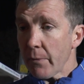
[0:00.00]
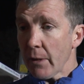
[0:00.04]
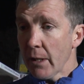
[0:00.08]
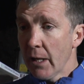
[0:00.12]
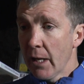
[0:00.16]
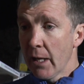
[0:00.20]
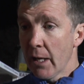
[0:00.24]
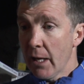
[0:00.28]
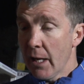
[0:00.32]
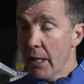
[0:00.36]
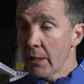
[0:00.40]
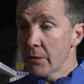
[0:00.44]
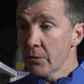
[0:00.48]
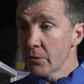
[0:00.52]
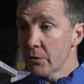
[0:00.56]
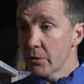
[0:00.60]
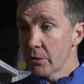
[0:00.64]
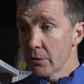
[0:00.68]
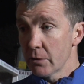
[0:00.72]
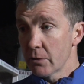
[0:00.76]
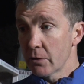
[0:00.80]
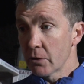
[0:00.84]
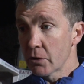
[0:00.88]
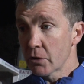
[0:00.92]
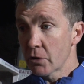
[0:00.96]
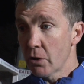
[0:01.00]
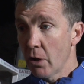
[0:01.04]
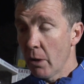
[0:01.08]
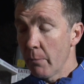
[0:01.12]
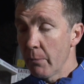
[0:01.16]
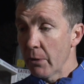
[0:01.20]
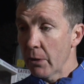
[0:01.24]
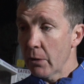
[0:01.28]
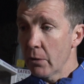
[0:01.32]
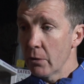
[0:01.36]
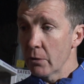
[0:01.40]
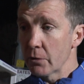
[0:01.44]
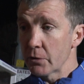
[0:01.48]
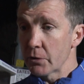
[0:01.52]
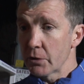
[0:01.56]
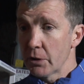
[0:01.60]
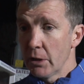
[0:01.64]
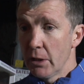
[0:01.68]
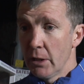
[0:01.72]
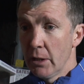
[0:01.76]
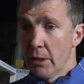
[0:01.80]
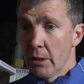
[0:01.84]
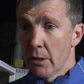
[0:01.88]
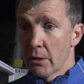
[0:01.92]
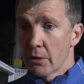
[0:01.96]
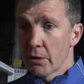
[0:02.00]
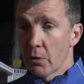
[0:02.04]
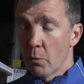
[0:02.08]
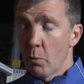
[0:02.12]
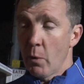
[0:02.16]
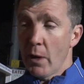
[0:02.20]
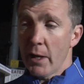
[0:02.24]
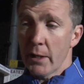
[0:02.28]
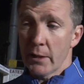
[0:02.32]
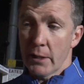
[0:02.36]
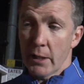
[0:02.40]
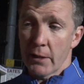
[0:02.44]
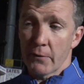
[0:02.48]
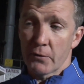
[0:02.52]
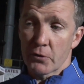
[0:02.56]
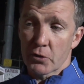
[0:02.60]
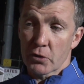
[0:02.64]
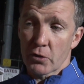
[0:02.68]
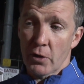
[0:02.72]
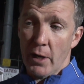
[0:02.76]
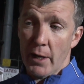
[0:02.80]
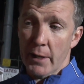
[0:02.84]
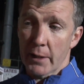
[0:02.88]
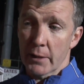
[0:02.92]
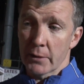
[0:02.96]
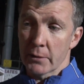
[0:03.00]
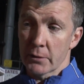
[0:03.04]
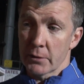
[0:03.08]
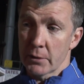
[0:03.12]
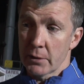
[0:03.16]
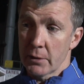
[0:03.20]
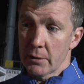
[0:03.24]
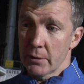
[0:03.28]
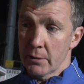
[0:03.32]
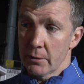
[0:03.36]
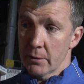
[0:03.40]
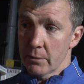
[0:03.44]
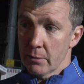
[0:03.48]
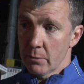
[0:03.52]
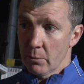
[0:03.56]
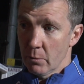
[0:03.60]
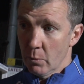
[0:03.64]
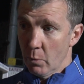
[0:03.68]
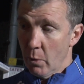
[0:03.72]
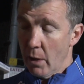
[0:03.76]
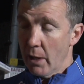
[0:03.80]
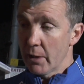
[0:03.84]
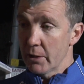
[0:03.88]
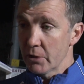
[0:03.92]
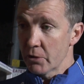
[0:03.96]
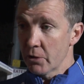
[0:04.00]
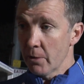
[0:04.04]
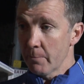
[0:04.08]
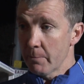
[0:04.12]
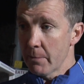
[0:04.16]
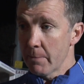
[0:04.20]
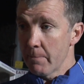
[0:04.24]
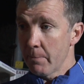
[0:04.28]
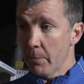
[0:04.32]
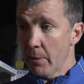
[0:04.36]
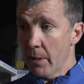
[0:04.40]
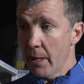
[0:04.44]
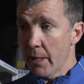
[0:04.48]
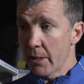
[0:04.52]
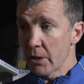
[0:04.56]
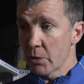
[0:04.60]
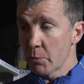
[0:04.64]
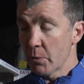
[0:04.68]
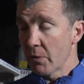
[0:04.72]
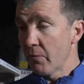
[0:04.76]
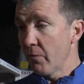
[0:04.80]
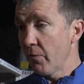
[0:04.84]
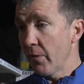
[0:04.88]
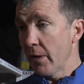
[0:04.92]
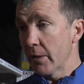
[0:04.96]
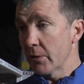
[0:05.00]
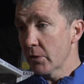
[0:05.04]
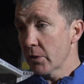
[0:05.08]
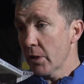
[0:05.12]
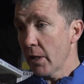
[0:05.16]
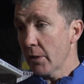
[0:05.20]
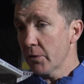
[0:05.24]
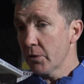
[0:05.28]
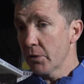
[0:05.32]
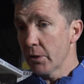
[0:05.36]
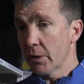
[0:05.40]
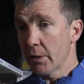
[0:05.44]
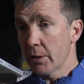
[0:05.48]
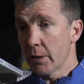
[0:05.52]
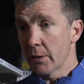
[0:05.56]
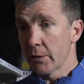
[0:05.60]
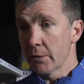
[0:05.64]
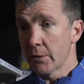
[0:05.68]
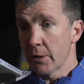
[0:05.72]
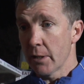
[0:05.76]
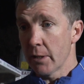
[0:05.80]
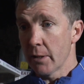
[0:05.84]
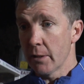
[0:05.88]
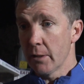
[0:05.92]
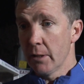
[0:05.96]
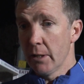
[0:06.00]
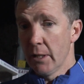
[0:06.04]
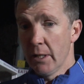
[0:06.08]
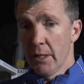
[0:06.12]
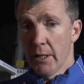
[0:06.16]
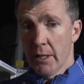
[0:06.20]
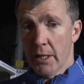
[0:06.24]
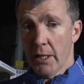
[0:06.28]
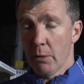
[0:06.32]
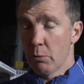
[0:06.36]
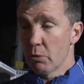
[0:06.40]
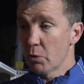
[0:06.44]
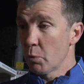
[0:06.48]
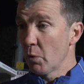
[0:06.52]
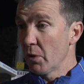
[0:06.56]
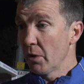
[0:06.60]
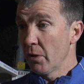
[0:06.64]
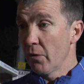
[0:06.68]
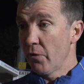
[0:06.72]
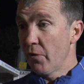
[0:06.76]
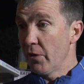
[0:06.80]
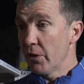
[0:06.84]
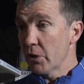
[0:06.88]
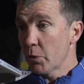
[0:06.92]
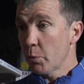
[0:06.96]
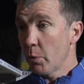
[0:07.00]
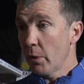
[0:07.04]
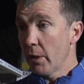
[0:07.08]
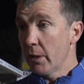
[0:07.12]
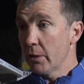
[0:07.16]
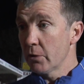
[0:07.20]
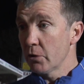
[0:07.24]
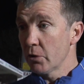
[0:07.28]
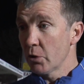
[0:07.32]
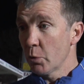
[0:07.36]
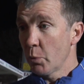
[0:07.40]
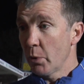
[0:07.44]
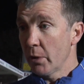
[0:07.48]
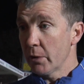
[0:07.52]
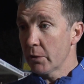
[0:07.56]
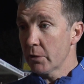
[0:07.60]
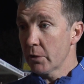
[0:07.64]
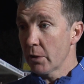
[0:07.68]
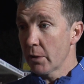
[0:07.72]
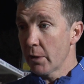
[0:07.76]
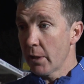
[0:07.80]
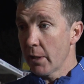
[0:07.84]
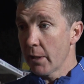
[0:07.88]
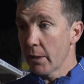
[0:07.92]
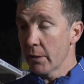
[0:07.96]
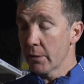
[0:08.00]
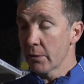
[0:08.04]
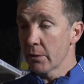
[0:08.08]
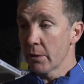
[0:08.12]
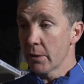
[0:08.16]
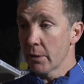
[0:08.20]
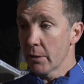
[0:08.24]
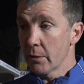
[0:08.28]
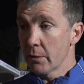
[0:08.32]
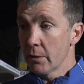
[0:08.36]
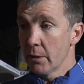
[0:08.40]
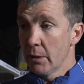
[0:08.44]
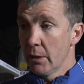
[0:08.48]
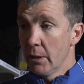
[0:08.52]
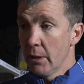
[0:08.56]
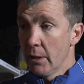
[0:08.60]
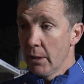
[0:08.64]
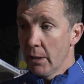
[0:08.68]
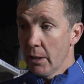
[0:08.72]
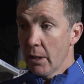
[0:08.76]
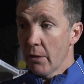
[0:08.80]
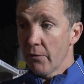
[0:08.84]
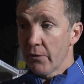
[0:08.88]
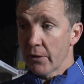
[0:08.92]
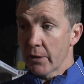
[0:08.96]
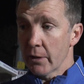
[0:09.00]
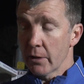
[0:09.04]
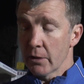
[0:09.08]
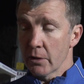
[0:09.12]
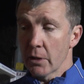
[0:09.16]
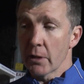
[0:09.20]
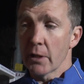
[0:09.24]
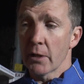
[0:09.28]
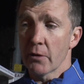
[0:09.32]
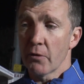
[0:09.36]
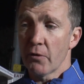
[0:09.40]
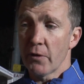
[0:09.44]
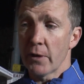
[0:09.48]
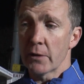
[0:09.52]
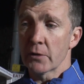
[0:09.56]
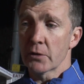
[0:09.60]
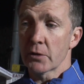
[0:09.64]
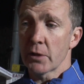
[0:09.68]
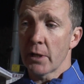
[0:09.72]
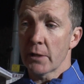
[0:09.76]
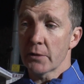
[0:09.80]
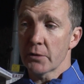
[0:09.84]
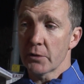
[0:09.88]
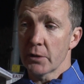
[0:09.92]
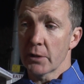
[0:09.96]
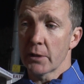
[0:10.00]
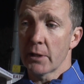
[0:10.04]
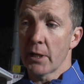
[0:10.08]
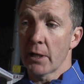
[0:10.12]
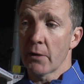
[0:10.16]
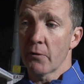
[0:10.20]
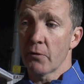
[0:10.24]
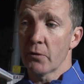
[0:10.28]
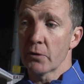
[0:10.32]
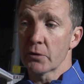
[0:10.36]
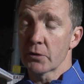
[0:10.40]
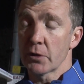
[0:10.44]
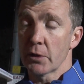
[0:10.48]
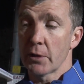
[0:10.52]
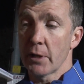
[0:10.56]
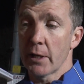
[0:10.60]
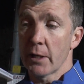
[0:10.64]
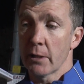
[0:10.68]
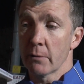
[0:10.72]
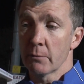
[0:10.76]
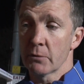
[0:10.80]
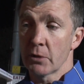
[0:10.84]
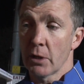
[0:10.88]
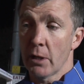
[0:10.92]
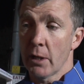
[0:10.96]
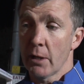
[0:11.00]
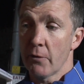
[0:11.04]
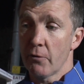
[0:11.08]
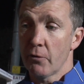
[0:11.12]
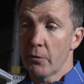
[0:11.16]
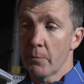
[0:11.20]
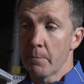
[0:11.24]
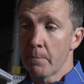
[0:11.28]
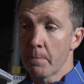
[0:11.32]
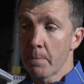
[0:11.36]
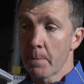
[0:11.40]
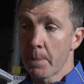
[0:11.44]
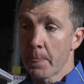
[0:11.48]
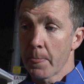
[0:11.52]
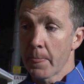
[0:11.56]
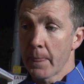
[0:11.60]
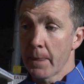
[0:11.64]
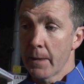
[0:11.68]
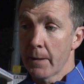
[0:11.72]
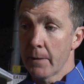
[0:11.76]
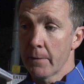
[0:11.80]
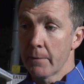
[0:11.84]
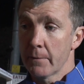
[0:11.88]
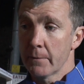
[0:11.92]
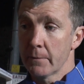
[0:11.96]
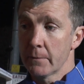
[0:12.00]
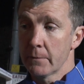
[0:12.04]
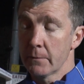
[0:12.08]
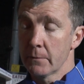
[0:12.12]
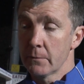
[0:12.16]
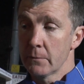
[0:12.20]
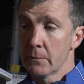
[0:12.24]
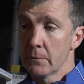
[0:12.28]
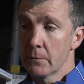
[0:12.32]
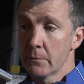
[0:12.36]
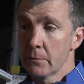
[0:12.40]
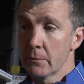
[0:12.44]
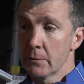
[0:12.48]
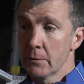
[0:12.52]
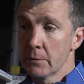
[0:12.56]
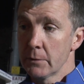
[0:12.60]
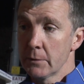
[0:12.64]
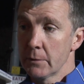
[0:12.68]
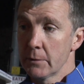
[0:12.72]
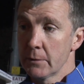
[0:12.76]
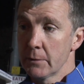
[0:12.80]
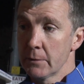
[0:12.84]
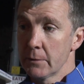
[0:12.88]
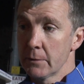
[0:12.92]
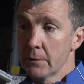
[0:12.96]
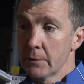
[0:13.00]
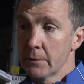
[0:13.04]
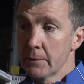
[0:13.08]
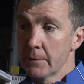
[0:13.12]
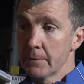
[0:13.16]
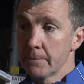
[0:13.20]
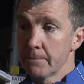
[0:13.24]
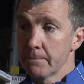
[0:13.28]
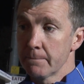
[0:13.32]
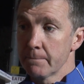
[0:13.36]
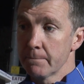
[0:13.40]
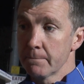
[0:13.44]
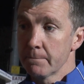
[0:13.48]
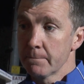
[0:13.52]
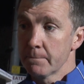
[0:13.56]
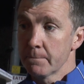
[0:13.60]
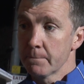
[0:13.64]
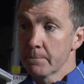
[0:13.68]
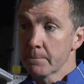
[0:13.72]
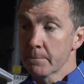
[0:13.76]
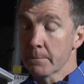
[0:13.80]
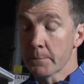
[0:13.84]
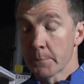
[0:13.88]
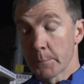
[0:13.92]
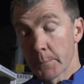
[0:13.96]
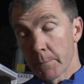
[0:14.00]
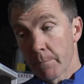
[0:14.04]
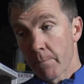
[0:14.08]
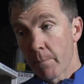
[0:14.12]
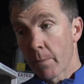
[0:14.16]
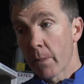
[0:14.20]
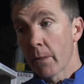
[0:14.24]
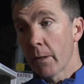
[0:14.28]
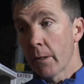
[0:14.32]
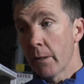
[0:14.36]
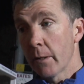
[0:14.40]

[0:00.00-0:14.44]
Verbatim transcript: and to Scott, because the way they've trained while he's not been playing has been fantastic, and he was one of the fittest players on the pitch today, and I think he had a fantastic game for us today, and I'm delighted for him. Well, John Whelan called him as the man of the match in the press box today, so